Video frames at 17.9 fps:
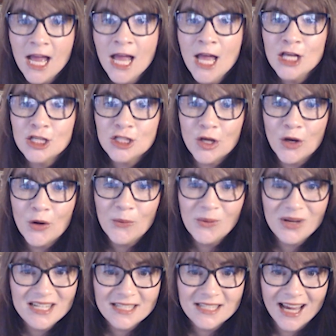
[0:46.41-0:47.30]
So we
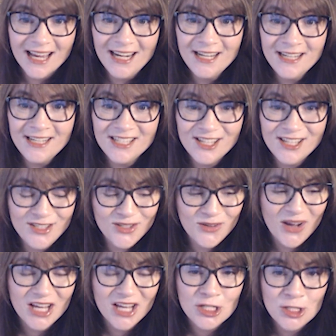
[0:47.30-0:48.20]
decided to do
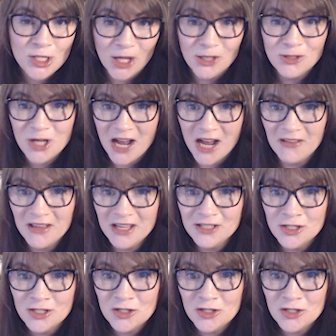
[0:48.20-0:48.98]
a shell challenge